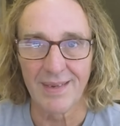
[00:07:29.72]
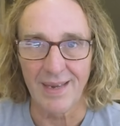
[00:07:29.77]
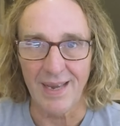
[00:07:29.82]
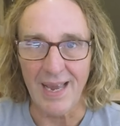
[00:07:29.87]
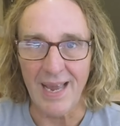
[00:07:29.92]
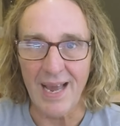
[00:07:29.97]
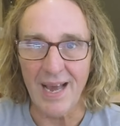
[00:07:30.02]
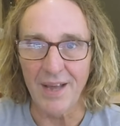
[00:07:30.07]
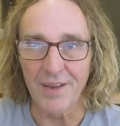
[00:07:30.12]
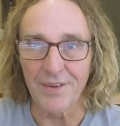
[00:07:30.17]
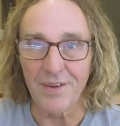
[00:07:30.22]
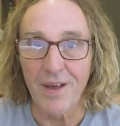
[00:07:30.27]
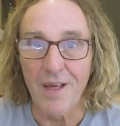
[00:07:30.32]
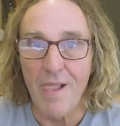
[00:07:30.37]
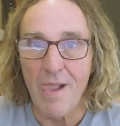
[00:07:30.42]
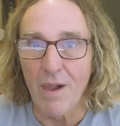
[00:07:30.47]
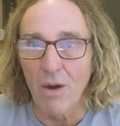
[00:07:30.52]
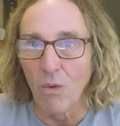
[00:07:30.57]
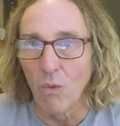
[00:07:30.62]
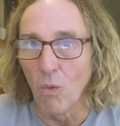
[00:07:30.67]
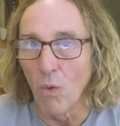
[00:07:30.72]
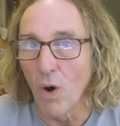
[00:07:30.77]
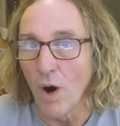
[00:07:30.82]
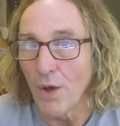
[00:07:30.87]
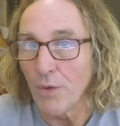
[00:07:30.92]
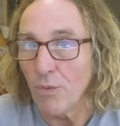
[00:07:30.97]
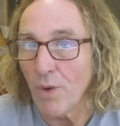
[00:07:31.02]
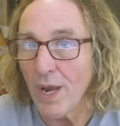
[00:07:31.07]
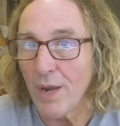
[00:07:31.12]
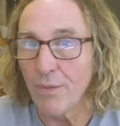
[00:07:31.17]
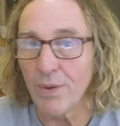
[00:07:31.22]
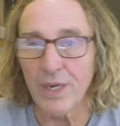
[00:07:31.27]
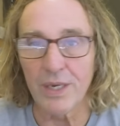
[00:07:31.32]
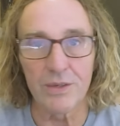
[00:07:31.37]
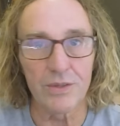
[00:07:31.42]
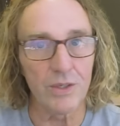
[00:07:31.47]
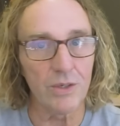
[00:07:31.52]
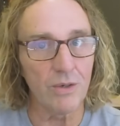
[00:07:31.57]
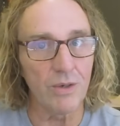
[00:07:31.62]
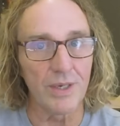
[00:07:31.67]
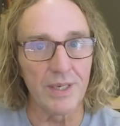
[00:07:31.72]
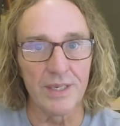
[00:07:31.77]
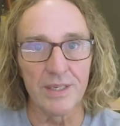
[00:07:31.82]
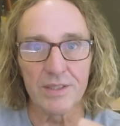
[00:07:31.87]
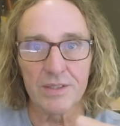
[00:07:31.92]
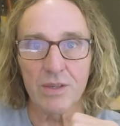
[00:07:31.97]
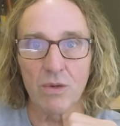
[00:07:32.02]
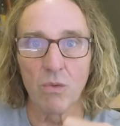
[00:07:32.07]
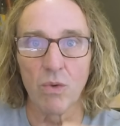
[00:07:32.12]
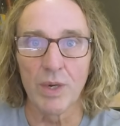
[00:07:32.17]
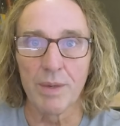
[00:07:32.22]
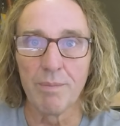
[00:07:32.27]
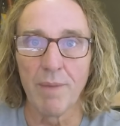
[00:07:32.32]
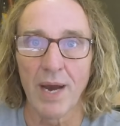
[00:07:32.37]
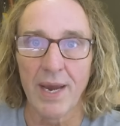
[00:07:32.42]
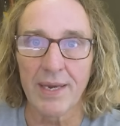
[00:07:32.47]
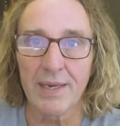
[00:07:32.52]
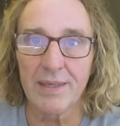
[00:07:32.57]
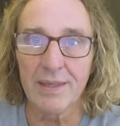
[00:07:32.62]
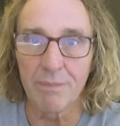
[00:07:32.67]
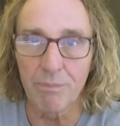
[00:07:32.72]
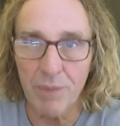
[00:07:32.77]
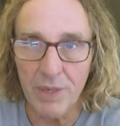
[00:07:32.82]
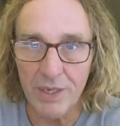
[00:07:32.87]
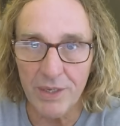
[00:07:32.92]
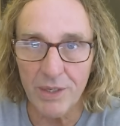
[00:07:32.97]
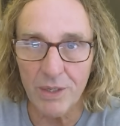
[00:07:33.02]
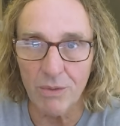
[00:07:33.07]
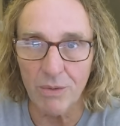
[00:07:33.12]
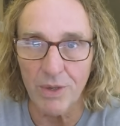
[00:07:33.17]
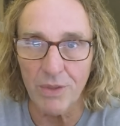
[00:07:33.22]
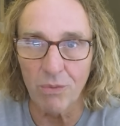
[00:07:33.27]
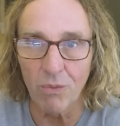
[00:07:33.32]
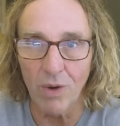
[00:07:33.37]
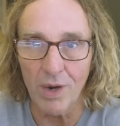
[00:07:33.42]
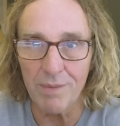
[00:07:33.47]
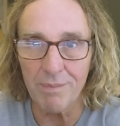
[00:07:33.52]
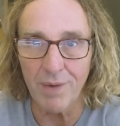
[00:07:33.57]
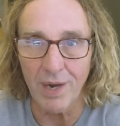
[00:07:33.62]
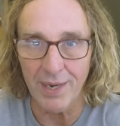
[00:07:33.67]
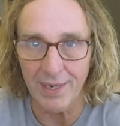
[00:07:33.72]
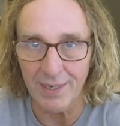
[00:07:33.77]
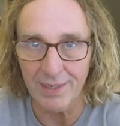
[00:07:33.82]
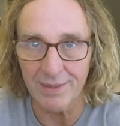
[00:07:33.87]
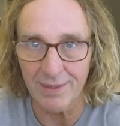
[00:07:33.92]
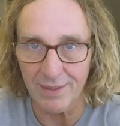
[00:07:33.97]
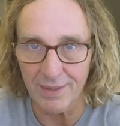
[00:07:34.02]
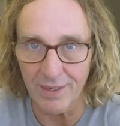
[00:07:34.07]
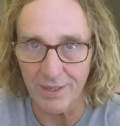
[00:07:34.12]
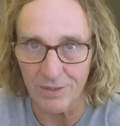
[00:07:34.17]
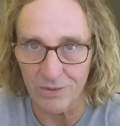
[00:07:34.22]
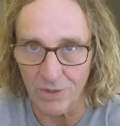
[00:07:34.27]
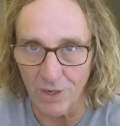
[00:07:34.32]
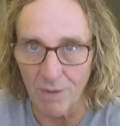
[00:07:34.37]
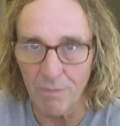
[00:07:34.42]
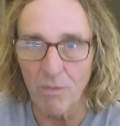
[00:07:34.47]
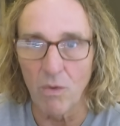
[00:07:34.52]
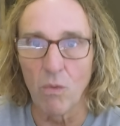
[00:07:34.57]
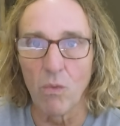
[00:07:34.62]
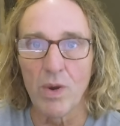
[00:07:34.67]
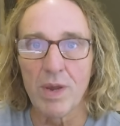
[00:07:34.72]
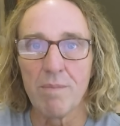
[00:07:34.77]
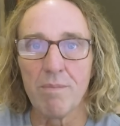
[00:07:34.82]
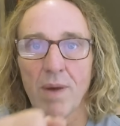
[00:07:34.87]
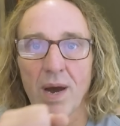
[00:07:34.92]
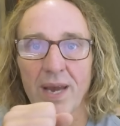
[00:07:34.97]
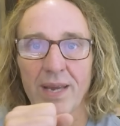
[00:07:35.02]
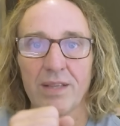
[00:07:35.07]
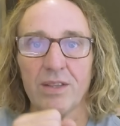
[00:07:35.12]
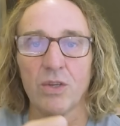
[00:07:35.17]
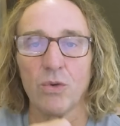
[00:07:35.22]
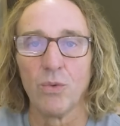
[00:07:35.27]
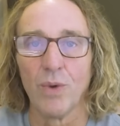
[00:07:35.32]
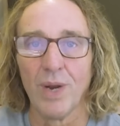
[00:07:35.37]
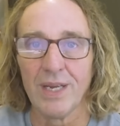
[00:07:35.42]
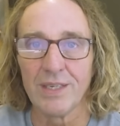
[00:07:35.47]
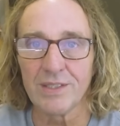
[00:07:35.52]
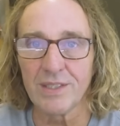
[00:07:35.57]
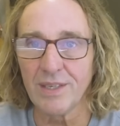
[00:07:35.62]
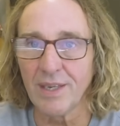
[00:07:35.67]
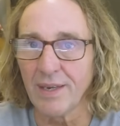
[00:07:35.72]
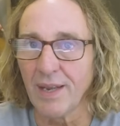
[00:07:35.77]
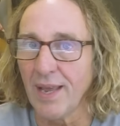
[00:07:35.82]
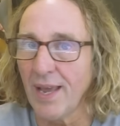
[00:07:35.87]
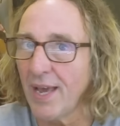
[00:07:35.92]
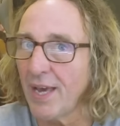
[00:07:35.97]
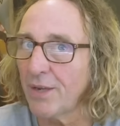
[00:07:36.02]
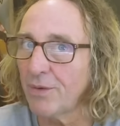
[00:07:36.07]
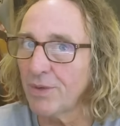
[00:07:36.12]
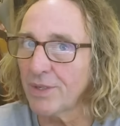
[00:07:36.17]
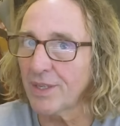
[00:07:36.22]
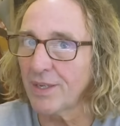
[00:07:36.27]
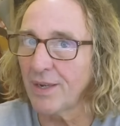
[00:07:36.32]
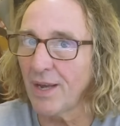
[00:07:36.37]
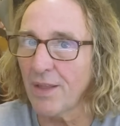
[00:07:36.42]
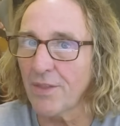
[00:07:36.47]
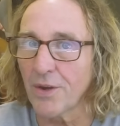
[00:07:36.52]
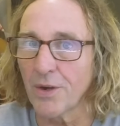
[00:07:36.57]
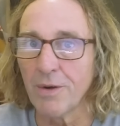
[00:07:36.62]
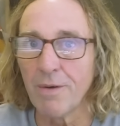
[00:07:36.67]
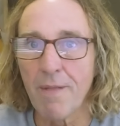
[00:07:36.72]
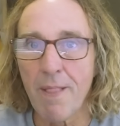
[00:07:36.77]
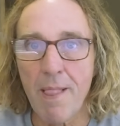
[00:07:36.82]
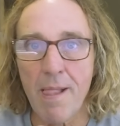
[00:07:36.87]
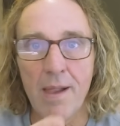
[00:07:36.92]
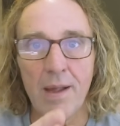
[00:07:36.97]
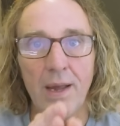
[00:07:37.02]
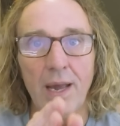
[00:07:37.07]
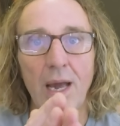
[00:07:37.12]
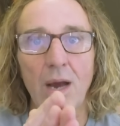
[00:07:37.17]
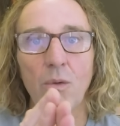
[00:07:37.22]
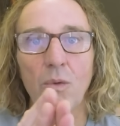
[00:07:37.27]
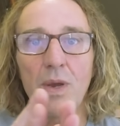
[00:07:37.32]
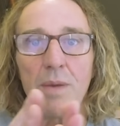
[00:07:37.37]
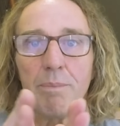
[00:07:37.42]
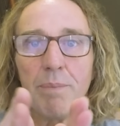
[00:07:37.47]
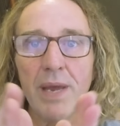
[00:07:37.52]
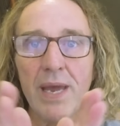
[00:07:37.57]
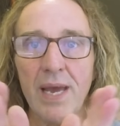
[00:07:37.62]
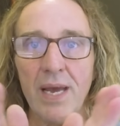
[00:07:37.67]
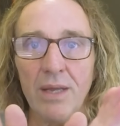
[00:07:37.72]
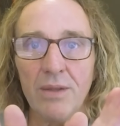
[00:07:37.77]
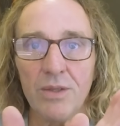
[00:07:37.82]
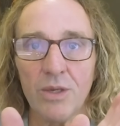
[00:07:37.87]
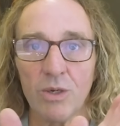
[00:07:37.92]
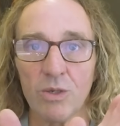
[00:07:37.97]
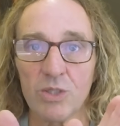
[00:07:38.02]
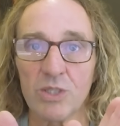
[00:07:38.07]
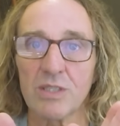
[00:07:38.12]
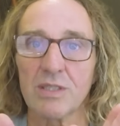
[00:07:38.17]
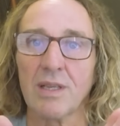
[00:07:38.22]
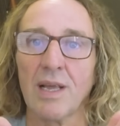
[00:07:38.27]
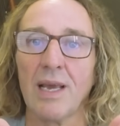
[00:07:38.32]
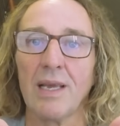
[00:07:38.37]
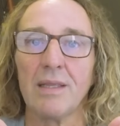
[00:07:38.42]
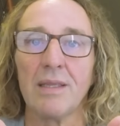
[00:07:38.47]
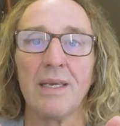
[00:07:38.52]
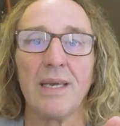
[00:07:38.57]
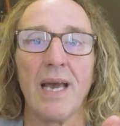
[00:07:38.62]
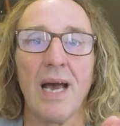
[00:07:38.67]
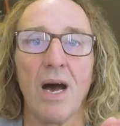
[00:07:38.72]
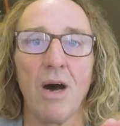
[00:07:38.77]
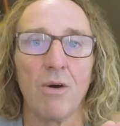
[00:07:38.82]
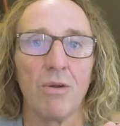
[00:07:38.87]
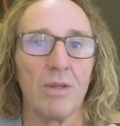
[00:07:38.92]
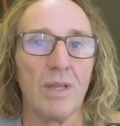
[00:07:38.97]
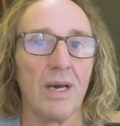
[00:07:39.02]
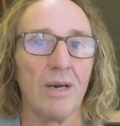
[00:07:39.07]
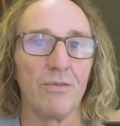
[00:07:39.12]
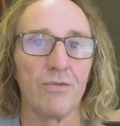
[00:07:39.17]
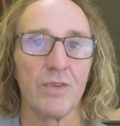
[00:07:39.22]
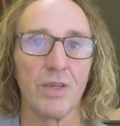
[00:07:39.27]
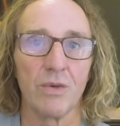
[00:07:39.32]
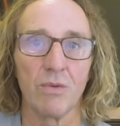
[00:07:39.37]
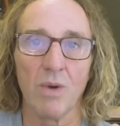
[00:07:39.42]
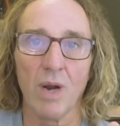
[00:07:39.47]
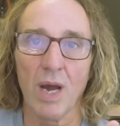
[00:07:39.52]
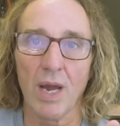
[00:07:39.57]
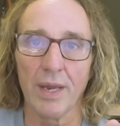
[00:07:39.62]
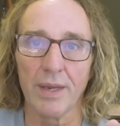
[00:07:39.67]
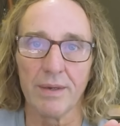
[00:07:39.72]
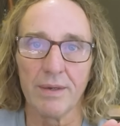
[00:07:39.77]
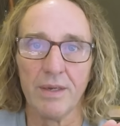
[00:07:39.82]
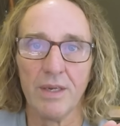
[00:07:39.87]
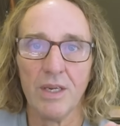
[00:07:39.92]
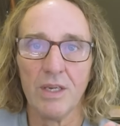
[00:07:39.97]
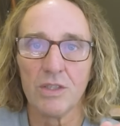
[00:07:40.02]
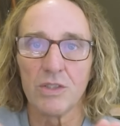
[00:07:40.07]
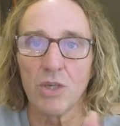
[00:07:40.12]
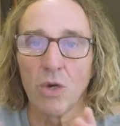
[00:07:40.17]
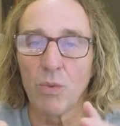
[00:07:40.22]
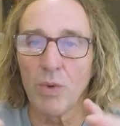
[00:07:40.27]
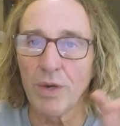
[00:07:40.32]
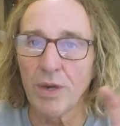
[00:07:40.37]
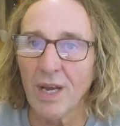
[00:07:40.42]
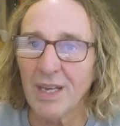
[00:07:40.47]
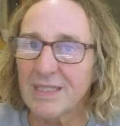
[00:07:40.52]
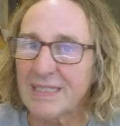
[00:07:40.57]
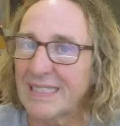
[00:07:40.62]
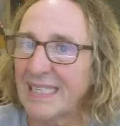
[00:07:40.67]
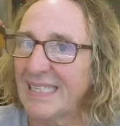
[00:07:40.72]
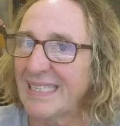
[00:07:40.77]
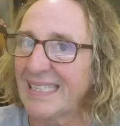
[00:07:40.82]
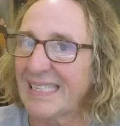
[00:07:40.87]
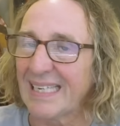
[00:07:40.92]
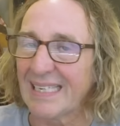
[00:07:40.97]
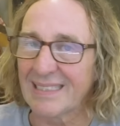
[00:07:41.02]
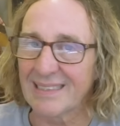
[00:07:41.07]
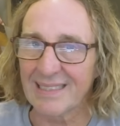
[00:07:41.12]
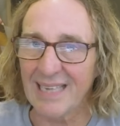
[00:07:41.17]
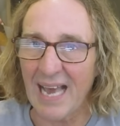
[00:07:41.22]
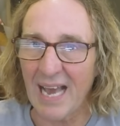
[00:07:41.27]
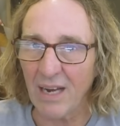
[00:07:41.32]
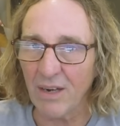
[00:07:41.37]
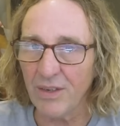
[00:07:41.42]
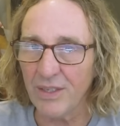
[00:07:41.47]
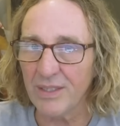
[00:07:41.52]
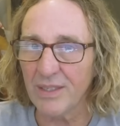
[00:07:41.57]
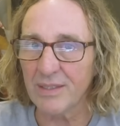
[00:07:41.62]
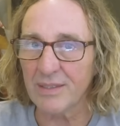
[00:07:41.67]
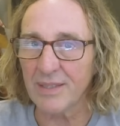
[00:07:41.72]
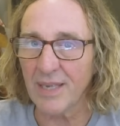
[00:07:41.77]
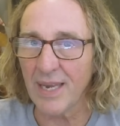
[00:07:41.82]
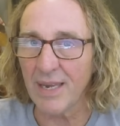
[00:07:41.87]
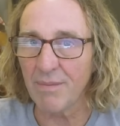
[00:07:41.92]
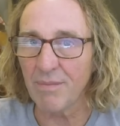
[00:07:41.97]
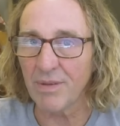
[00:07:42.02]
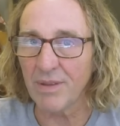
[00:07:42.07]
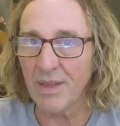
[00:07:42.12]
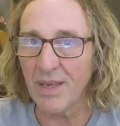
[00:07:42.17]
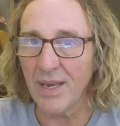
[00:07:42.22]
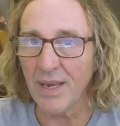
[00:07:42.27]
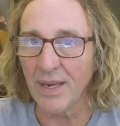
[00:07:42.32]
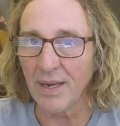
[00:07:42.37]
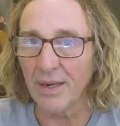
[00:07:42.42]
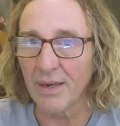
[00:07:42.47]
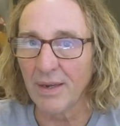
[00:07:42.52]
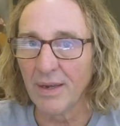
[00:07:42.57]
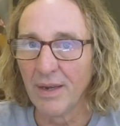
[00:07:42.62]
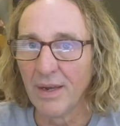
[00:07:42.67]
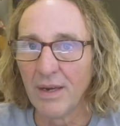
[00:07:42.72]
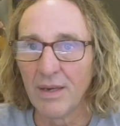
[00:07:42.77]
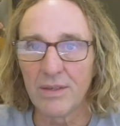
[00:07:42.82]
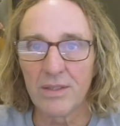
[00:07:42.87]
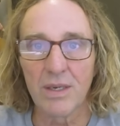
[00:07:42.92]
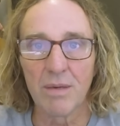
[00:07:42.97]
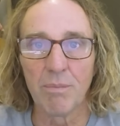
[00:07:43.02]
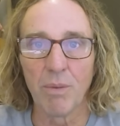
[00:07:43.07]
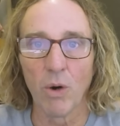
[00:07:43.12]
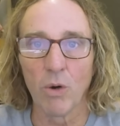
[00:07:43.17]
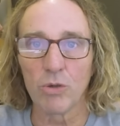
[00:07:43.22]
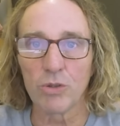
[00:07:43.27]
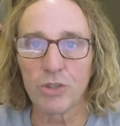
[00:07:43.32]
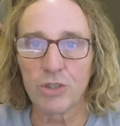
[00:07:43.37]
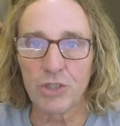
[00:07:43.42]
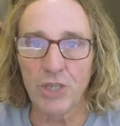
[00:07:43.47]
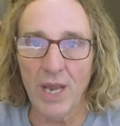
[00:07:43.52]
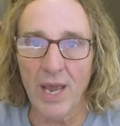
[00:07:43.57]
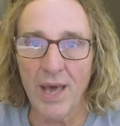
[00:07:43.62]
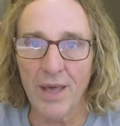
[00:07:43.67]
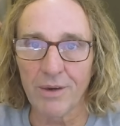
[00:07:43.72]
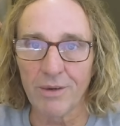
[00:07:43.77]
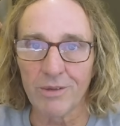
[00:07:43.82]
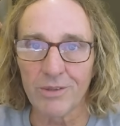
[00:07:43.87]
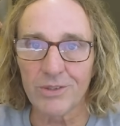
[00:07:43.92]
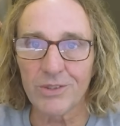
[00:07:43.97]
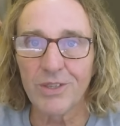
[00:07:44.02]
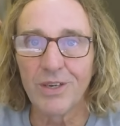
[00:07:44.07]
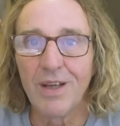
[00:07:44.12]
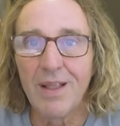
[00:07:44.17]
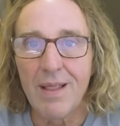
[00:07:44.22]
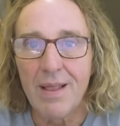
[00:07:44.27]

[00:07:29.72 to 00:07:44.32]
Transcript: And one way we could do it is we mic the beater with one mic in the kick drum, we mic the resonant head with another, and we pan those slightly out left and right. So we're not sending exactly the same thing to both channels.